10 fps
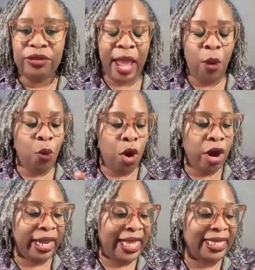that
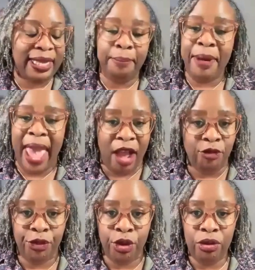work is
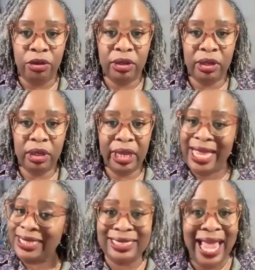impactful,
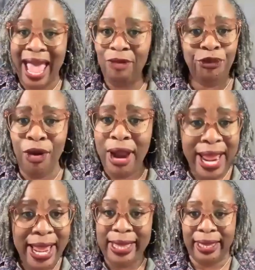it's not
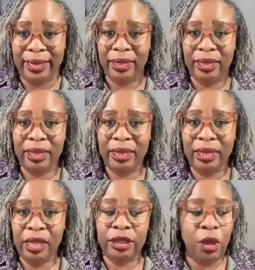free.
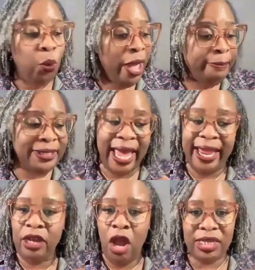The
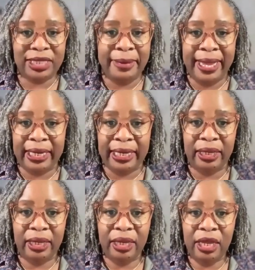website costs
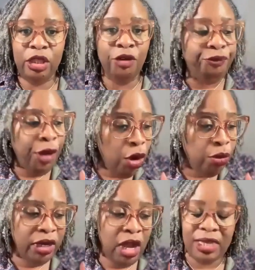money. The
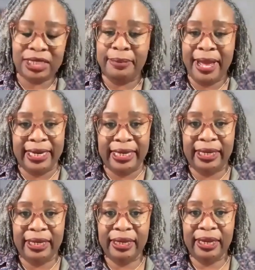phone costs money.
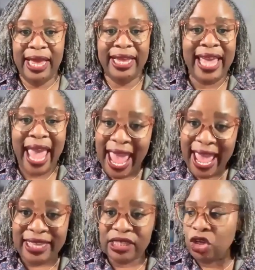
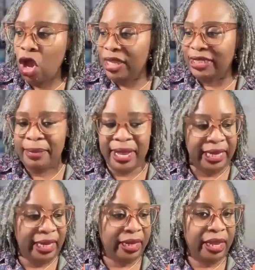Gas costs
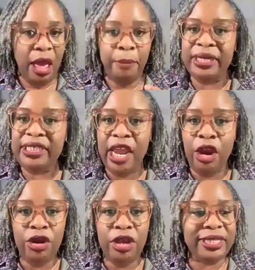money.
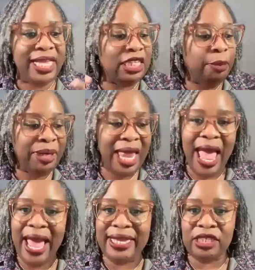Materials and
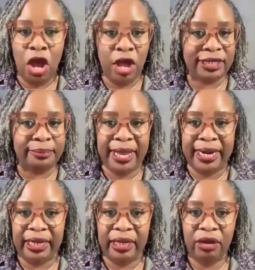supplies cost
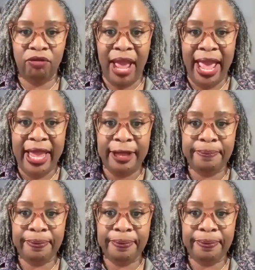money, right?